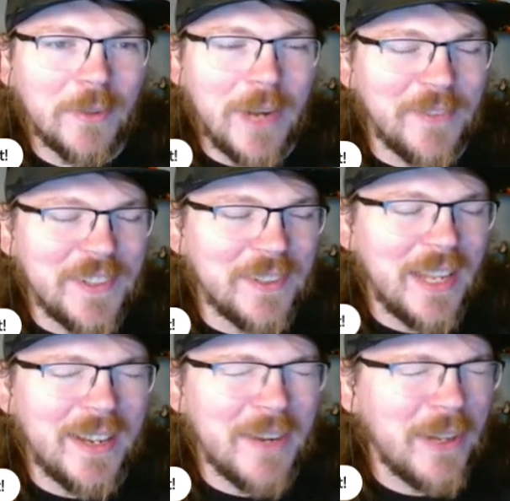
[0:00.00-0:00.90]
Ralph is
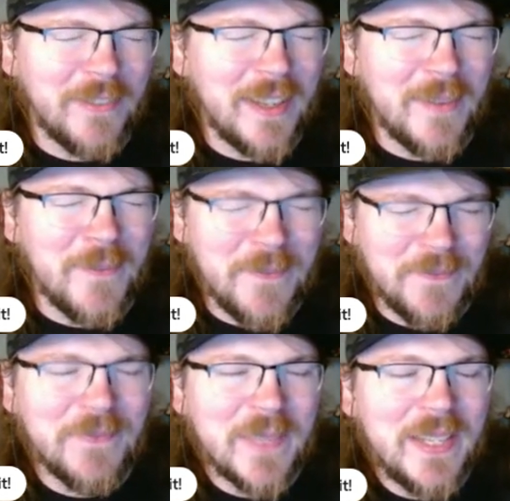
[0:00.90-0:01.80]
not Ralph.
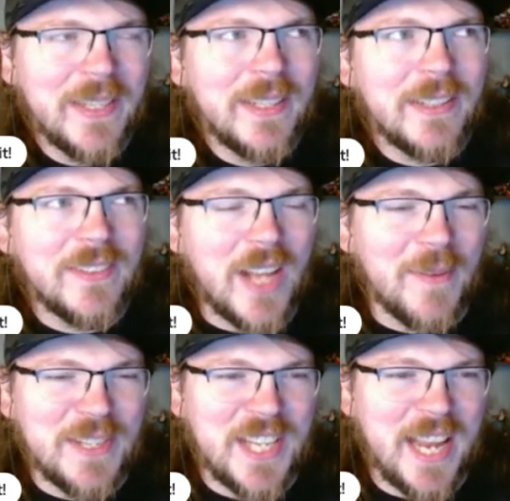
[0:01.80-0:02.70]

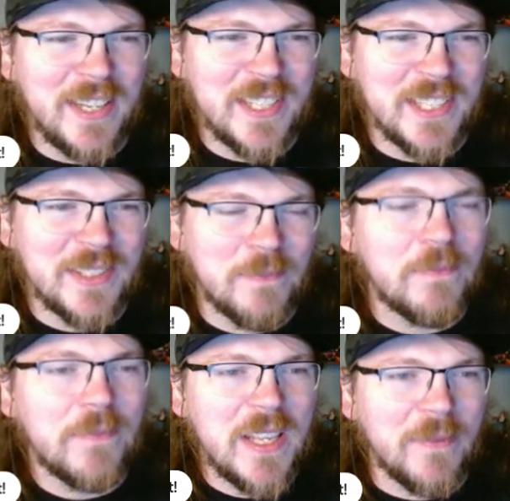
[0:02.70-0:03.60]
Tom is sad because
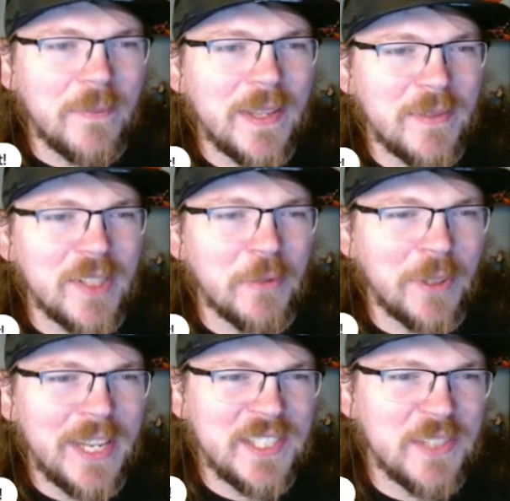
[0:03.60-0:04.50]
he basically
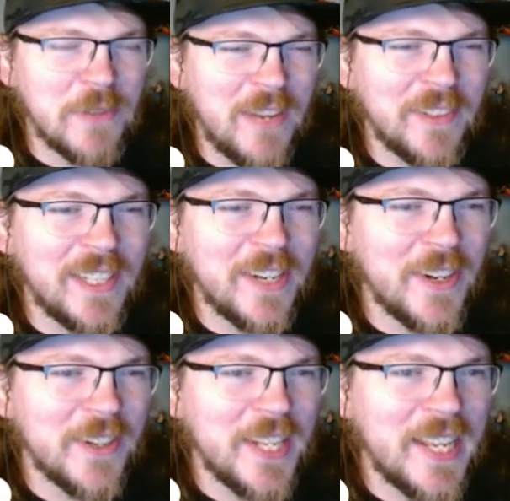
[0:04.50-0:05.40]
realizes Ralph and
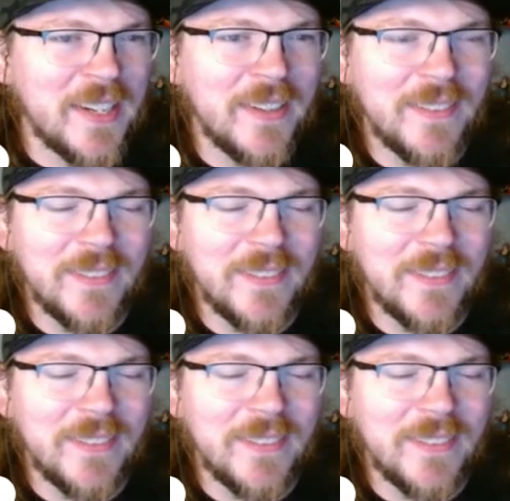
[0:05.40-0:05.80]
Larry are dead.